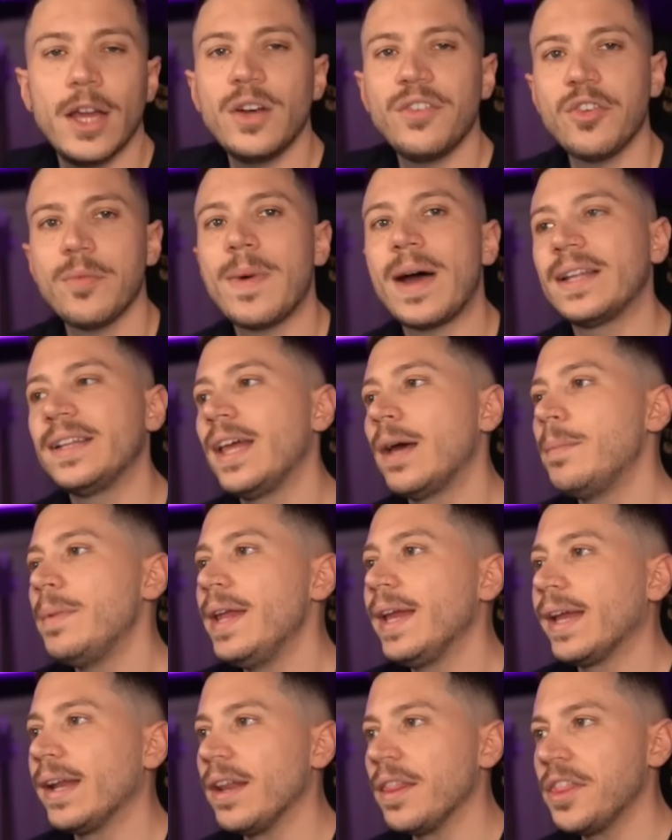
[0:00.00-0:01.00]
Hello everybody, I'm
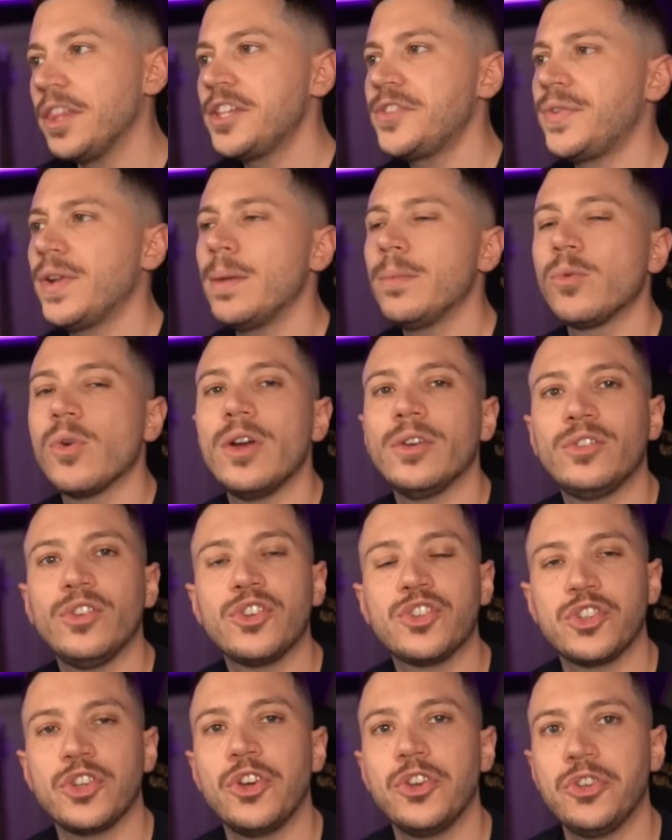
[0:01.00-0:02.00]
Nick and in this video I'm going to
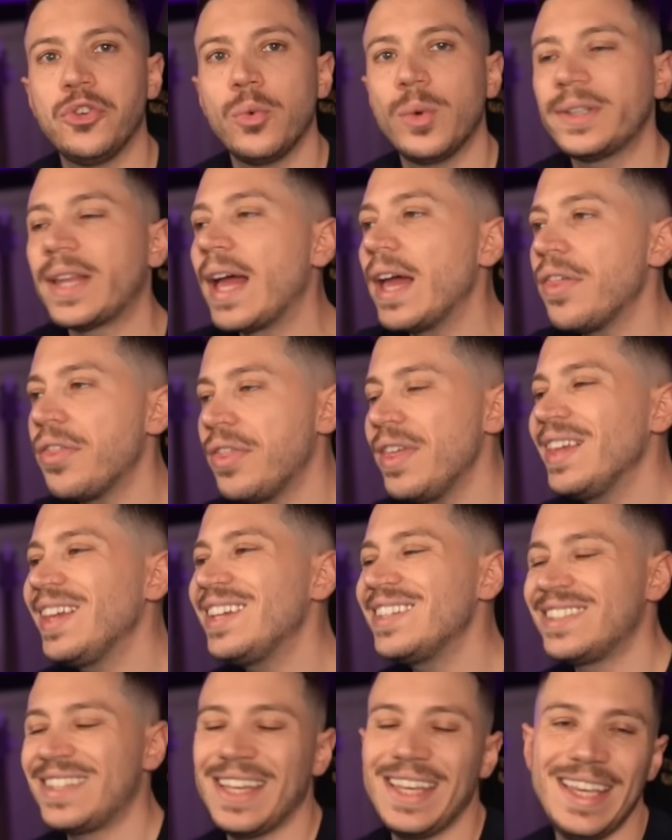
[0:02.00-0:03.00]
show you what I think
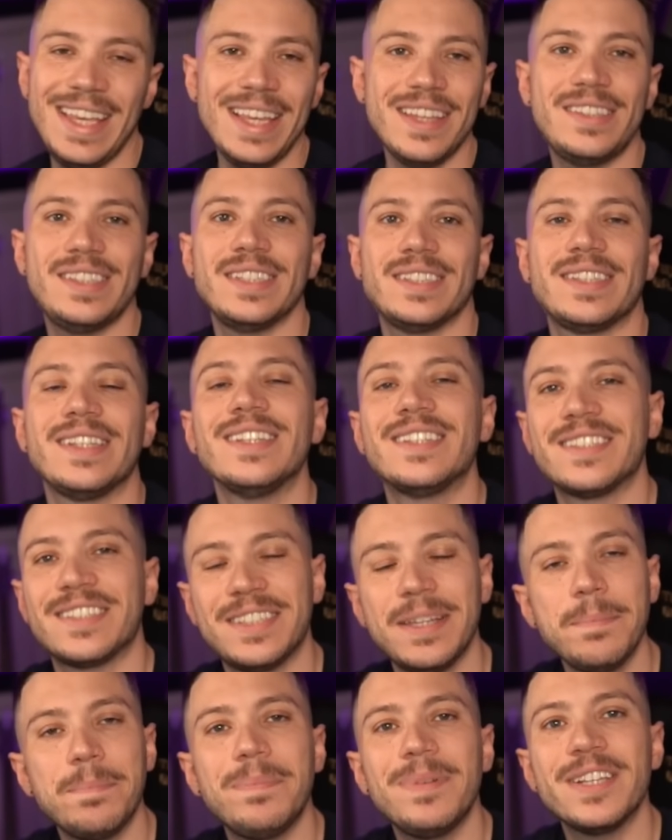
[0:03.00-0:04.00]
is the easiest and
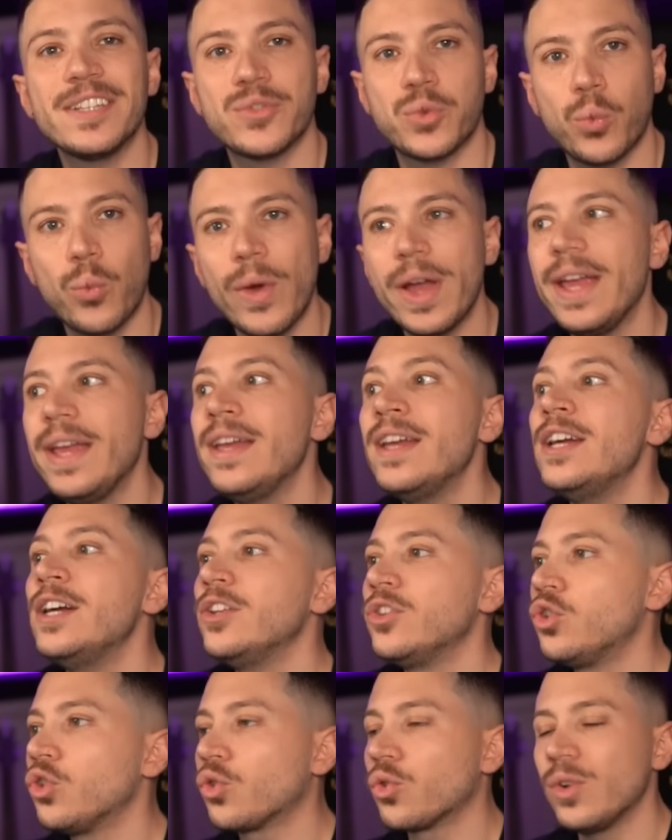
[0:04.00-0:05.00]
simplest way
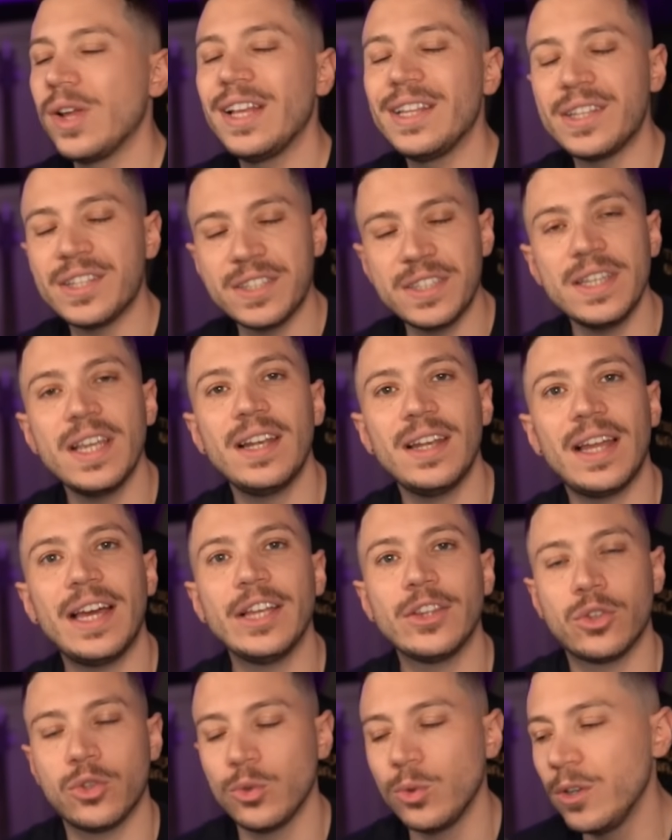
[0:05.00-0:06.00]
to create CLI
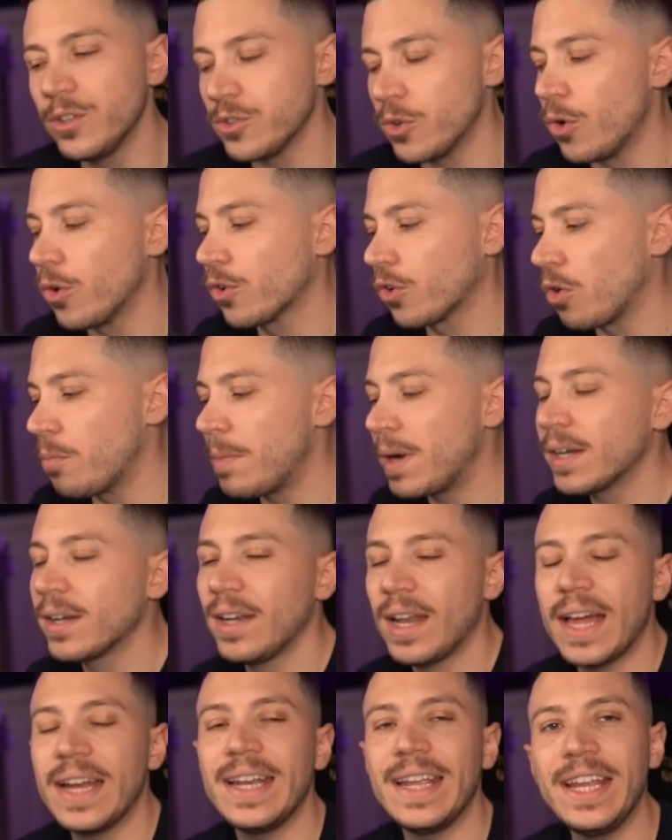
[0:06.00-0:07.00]
tools or command
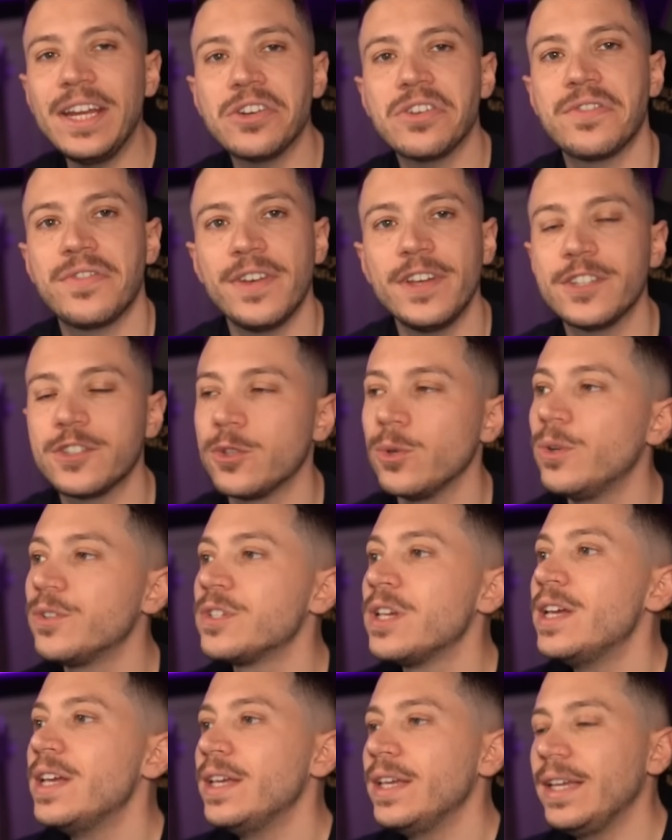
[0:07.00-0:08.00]
line interface tools
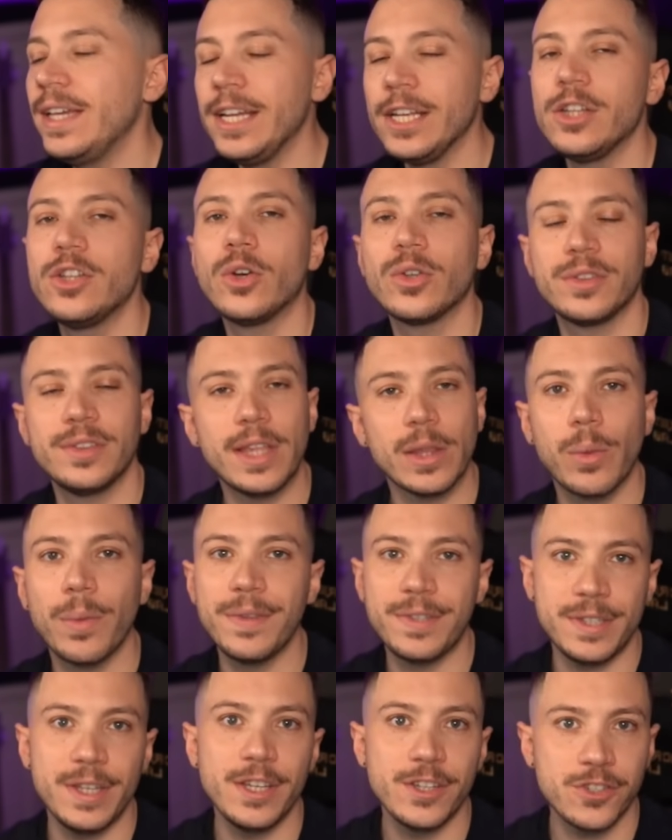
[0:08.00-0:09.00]
in .NET with
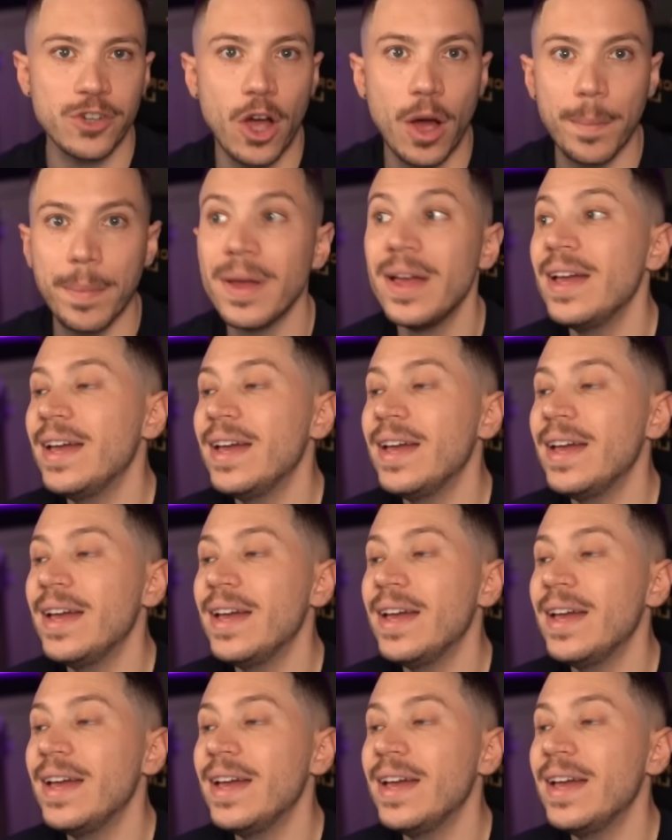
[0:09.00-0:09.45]
C Sharp.